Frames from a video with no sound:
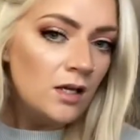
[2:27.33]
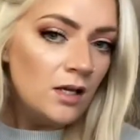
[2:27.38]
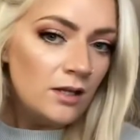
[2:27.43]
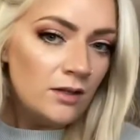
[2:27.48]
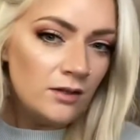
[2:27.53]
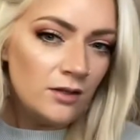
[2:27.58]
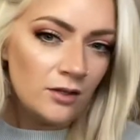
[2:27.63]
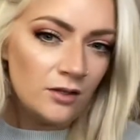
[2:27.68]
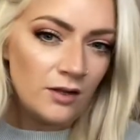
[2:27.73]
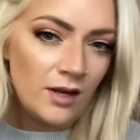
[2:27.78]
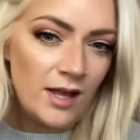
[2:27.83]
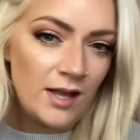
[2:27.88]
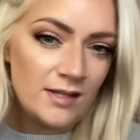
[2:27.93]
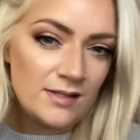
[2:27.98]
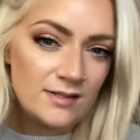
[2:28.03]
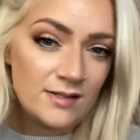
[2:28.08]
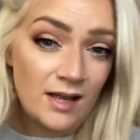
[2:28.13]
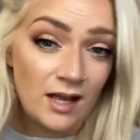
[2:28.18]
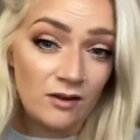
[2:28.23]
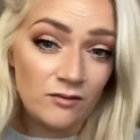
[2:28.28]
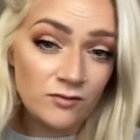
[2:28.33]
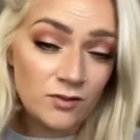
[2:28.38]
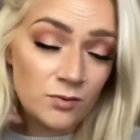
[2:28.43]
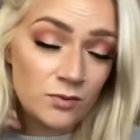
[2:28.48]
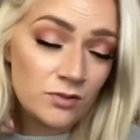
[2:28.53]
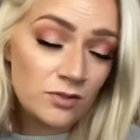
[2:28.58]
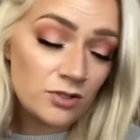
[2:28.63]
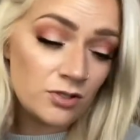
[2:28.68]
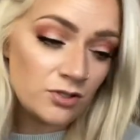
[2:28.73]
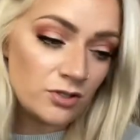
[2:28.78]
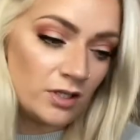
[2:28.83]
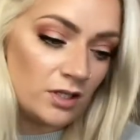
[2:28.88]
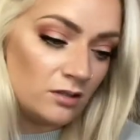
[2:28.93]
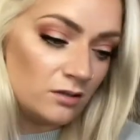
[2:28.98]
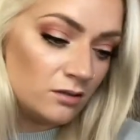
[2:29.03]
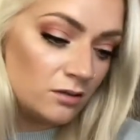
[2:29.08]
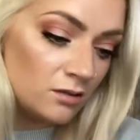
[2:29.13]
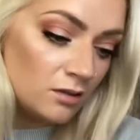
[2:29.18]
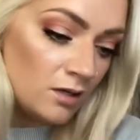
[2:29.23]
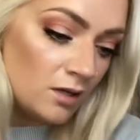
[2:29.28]
their ends after with a
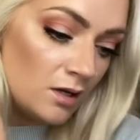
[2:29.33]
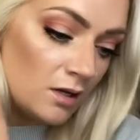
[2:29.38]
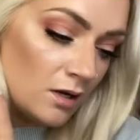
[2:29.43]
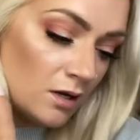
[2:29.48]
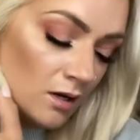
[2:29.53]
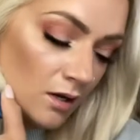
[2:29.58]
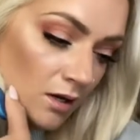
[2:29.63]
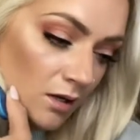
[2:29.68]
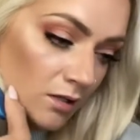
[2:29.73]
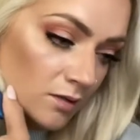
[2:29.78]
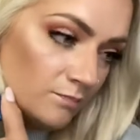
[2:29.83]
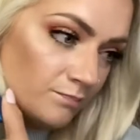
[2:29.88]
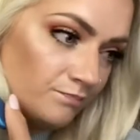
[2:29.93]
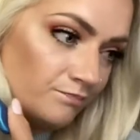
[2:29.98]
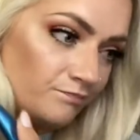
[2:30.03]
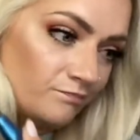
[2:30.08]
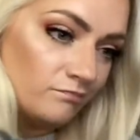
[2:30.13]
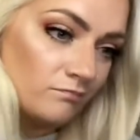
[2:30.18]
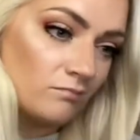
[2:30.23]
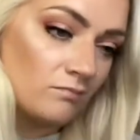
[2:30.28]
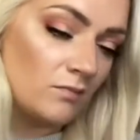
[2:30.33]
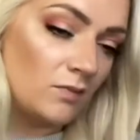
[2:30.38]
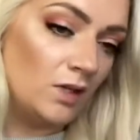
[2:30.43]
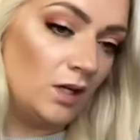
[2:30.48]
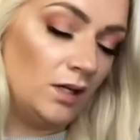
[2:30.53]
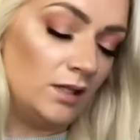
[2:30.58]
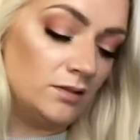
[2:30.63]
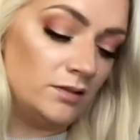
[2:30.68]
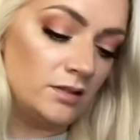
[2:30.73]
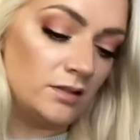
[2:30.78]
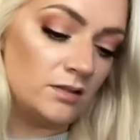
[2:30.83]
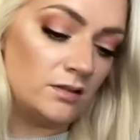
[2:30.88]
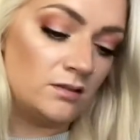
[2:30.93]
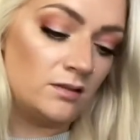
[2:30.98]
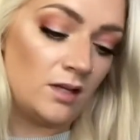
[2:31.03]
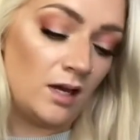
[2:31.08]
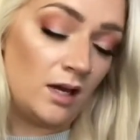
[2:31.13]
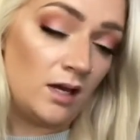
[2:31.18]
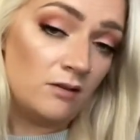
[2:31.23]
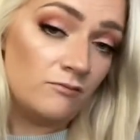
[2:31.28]
straightener.
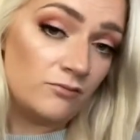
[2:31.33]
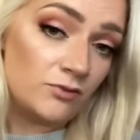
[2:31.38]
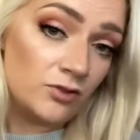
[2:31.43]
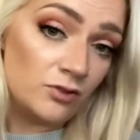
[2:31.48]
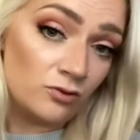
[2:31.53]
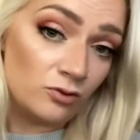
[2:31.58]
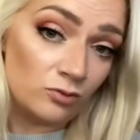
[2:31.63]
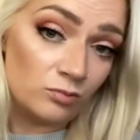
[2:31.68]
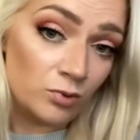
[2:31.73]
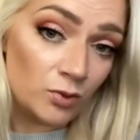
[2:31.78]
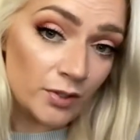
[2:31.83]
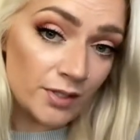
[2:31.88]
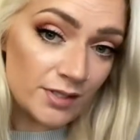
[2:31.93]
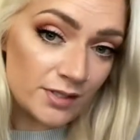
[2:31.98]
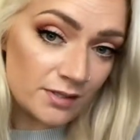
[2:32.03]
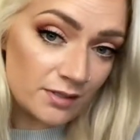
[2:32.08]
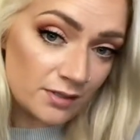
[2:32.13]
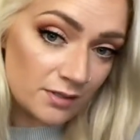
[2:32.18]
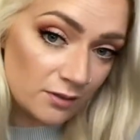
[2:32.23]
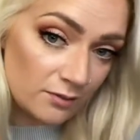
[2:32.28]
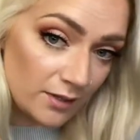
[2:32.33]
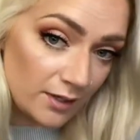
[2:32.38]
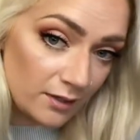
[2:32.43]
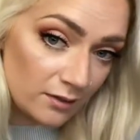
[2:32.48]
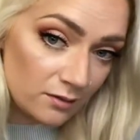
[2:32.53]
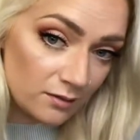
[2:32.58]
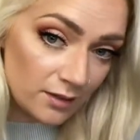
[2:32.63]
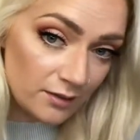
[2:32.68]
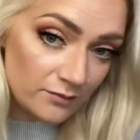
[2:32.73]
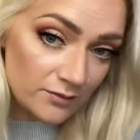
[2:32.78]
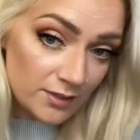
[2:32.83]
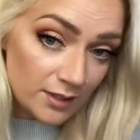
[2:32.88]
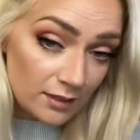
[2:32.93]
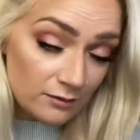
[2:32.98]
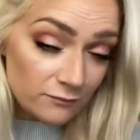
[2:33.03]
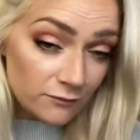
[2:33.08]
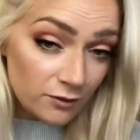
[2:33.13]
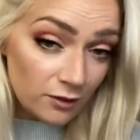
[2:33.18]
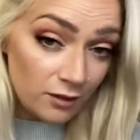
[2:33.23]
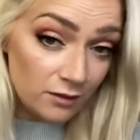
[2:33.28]
I have 2 little boys, so I don't have time
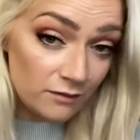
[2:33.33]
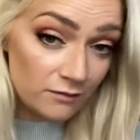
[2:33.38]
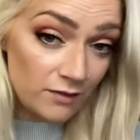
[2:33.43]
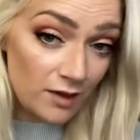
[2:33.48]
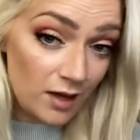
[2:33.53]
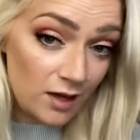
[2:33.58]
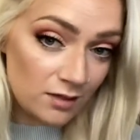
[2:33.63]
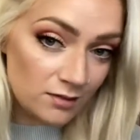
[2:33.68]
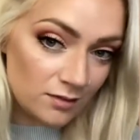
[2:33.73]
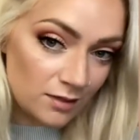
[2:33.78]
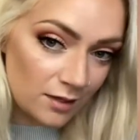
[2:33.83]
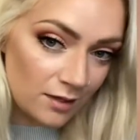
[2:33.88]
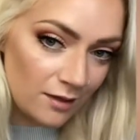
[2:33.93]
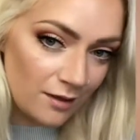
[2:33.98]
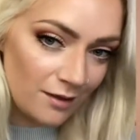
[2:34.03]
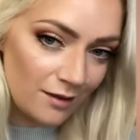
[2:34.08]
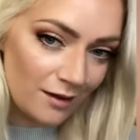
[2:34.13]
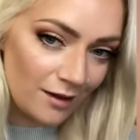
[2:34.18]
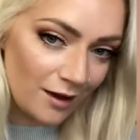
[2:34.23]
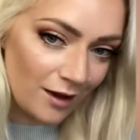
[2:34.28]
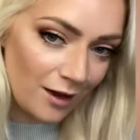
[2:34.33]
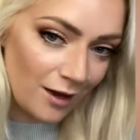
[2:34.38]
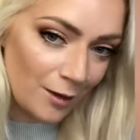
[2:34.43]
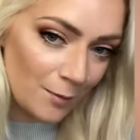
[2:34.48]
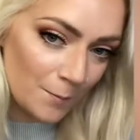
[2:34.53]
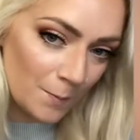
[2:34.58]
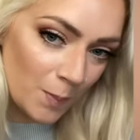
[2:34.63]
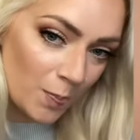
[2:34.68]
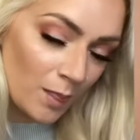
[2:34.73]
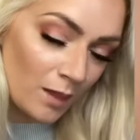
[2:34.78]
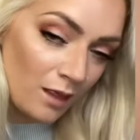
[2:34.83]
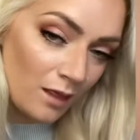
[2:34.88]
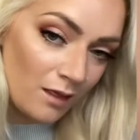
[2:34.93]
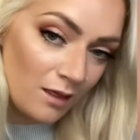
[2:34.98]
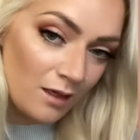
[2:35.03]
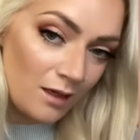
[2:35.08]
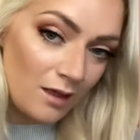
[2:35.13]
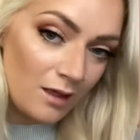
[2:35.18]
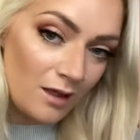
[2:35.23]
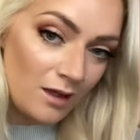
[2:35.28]
for all of that. I'm
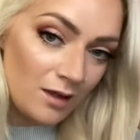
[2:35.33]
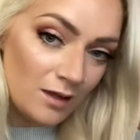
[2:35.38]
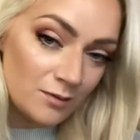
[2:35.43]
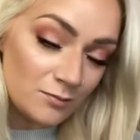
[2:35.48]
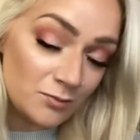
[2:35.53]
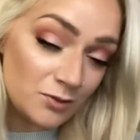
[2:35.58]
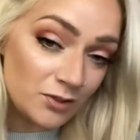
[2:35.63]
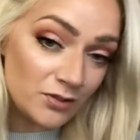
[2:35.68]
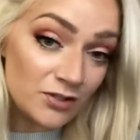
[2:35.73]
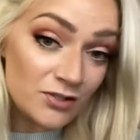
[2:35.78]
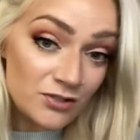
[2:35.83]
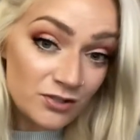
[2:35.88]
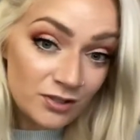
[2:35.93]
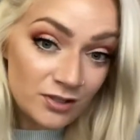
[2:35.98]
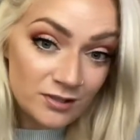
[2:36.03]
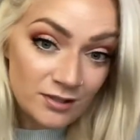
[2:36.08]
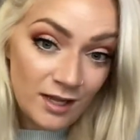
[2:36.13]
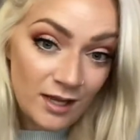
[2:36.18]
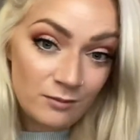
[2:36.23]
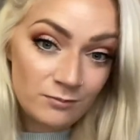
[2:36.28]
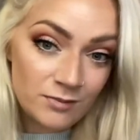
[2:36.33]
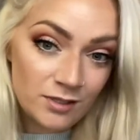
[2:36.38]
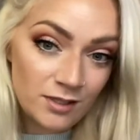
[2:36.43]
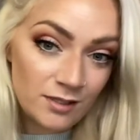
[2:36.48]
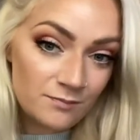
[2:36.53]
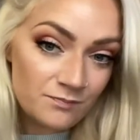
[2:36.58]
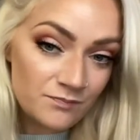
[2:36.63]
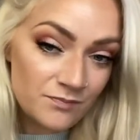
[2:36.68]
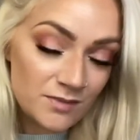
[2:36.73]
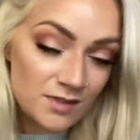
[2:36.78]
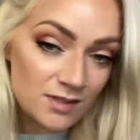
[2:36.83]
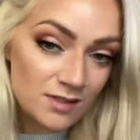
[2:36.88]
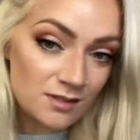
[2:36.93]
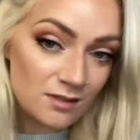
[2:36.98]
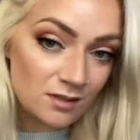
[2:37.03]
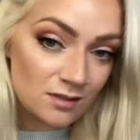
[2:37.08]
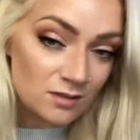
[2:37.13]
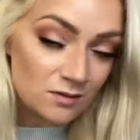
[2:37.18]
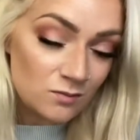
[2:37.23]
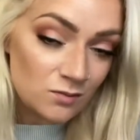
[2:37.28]
doing this during nap time,
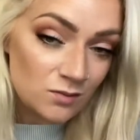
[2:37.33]
so